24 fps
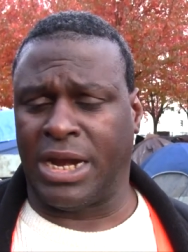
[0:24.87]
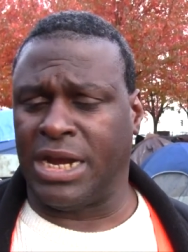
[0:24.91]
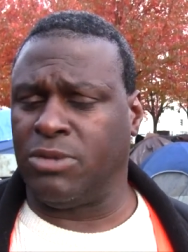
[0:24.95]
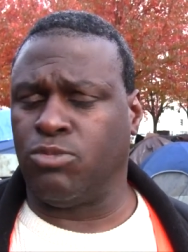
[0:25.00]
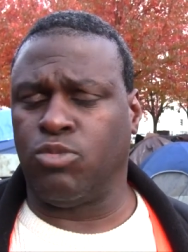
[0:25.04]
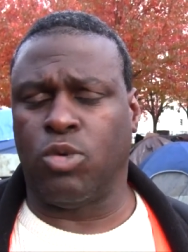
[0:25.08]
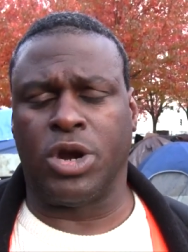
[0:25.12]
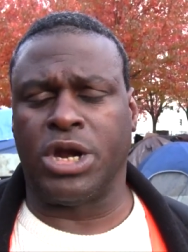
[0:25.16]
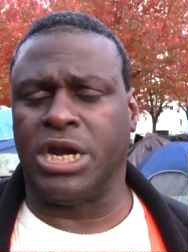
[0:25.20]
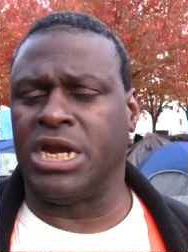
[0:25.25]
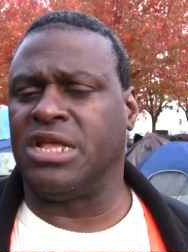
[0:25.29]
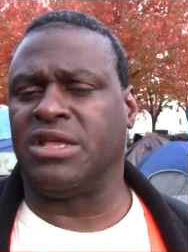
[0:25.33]
I
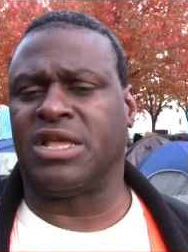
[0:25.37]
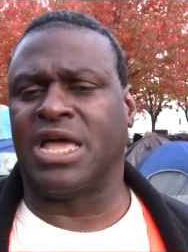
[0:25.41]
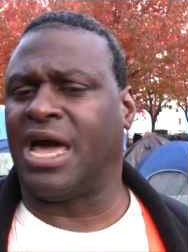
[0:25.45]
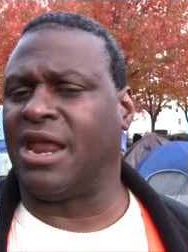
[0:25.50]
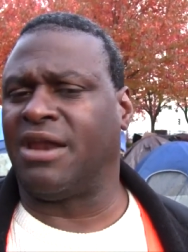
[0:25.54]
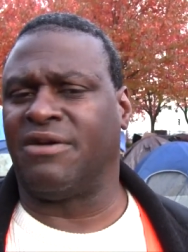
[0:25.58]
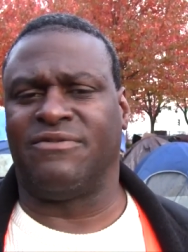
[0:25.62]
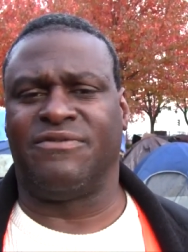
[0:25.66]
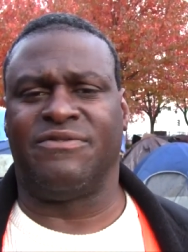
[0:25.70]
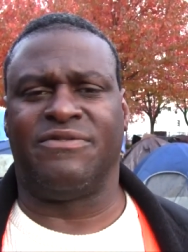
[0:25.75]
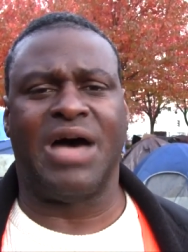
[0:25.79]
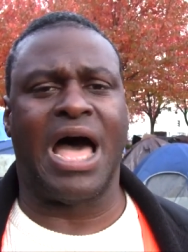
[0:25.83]
didn't want any
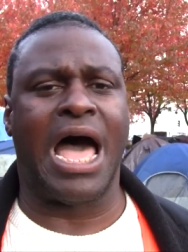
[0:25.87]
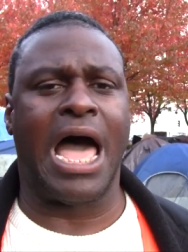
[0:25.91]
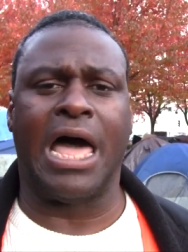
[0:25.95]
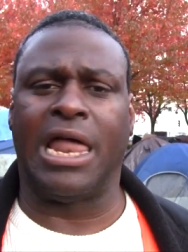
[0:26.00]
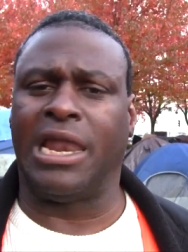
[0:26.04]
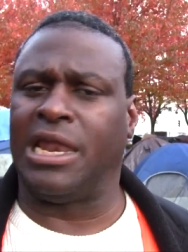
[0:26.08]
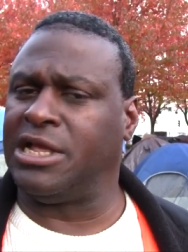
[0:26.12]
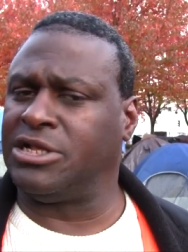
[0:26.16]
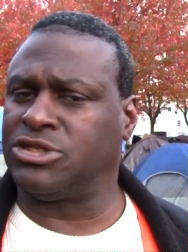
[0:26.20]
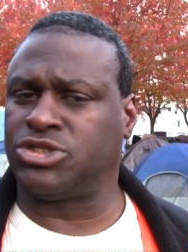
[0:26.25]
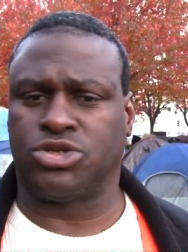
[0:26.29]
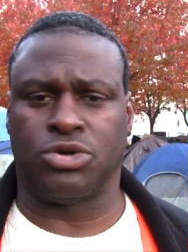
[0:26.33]
kind of
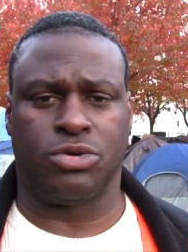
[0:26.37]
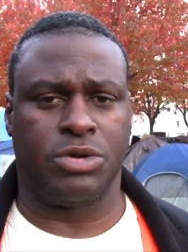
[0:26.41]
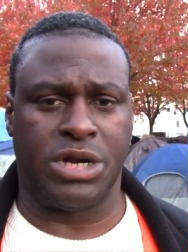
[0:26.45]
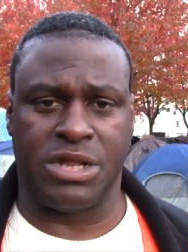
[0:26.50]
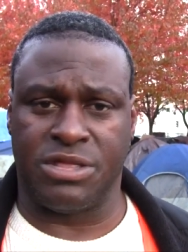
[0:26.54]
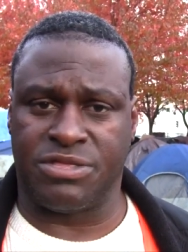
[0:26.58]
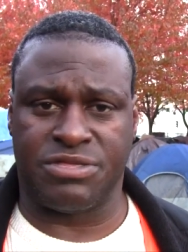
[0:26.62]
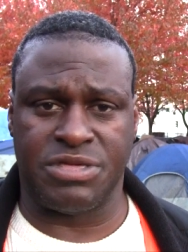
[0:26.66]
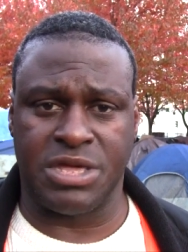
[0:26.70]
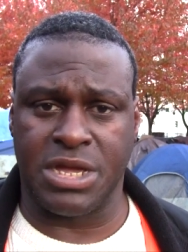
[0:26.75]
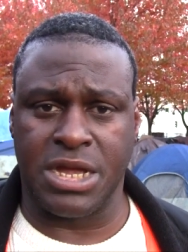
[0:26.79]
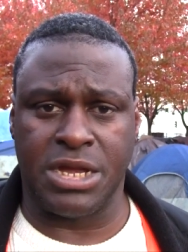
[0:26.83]
violence or
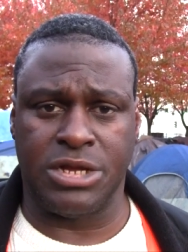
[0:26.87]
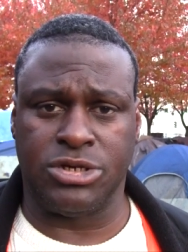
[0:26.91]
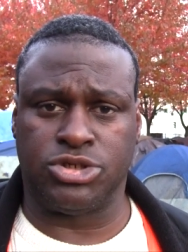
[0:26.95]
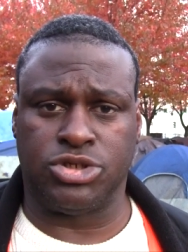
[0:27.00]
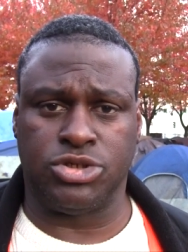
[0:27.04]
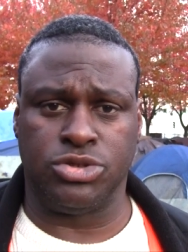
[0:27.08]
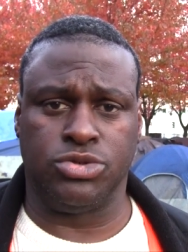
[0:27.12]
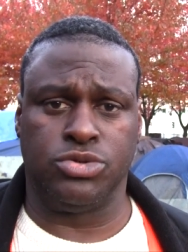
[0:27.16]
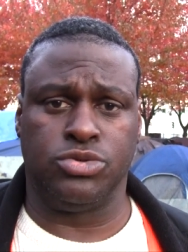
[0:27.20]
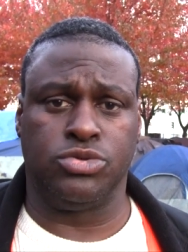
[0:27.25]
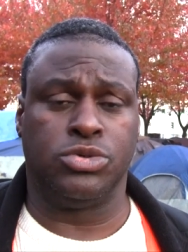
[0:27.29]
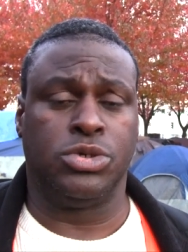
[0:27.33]
anything
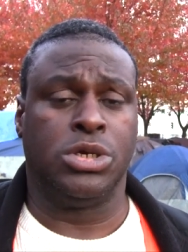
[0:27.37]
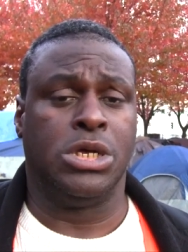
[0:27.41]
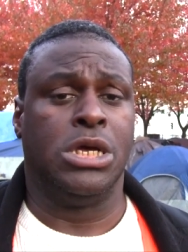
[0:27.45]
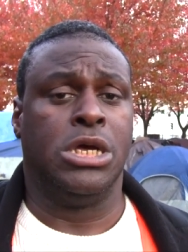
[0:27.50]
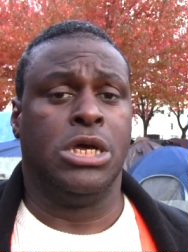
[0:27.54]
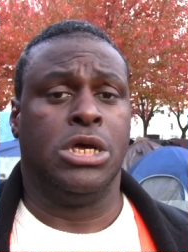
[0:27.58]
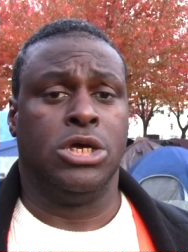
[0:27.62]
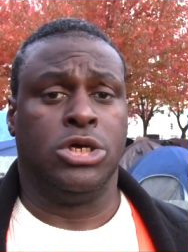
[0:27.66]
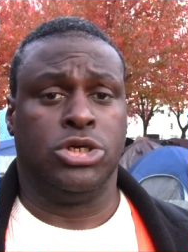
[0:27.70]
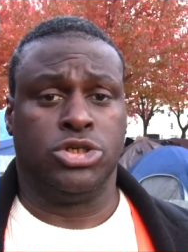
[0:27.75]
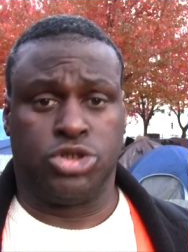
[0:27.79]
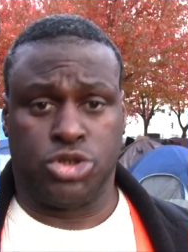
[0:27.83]
to
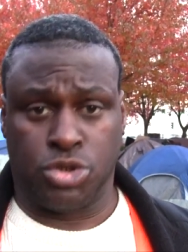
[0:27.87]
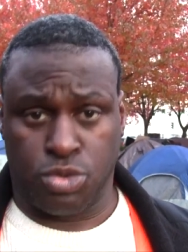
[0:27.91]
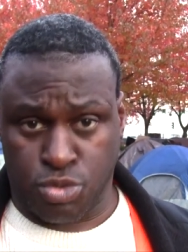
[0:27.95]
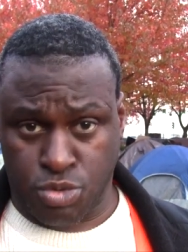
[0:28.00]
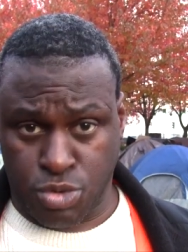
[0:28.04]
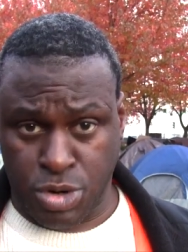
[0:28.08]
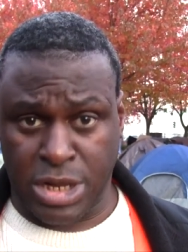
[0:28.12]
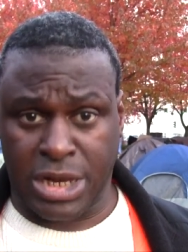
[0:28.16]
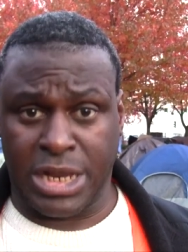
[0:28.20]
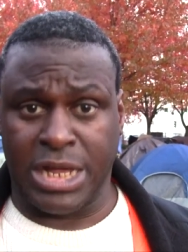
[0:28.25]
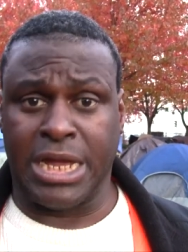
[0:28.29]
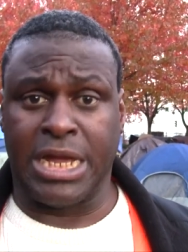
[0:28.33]
to
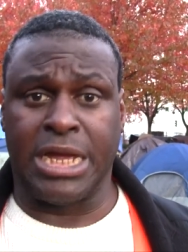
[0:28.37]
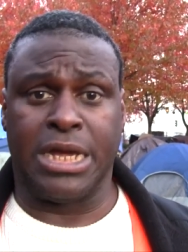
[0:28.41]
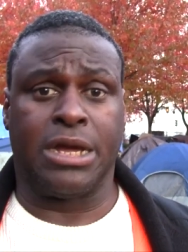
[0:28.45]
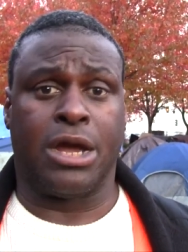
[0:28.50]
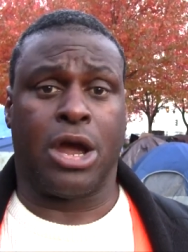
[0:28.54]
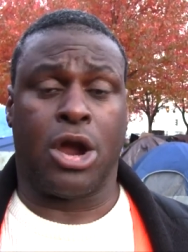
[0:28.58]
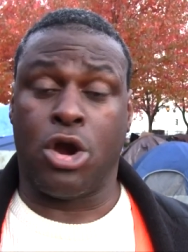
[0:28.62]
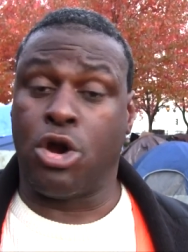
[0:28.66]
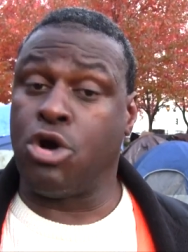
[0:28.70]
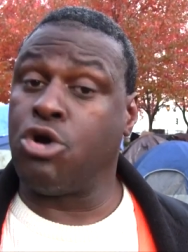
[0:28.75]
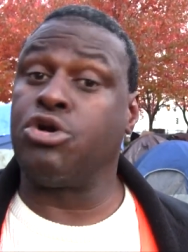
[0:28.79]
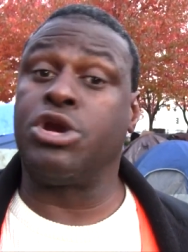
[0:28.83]
really
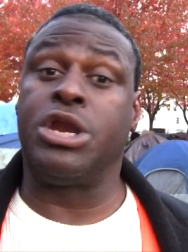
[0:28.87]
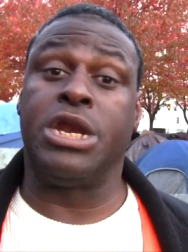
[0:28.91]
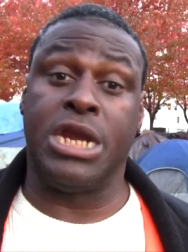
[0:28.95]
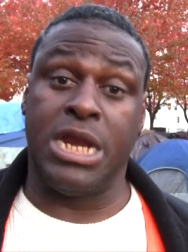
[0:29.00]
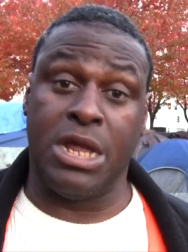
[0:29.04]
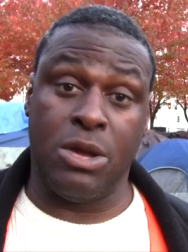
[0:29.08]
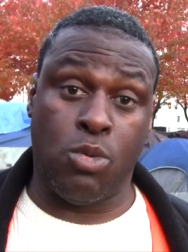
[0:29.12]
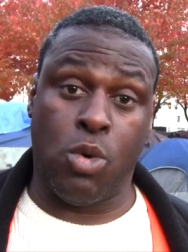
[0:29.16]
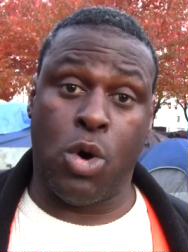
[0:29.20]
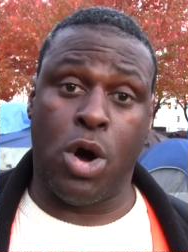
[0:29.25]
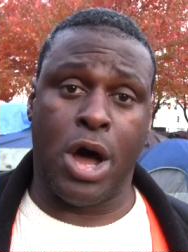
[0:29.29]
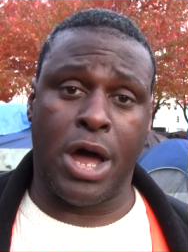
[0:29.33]
hurt
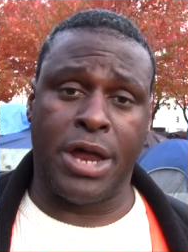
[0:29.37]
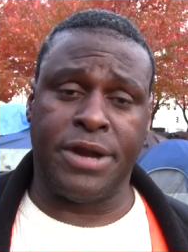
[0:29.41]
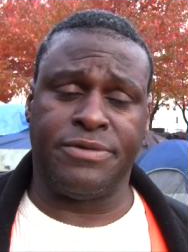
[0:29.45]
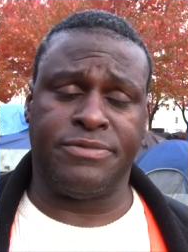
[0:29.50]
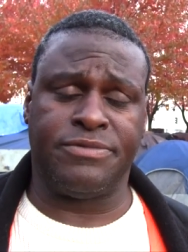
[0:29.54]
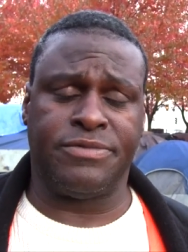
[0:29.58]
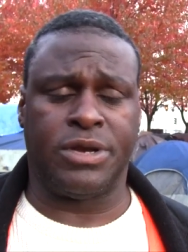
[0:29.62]
anyone.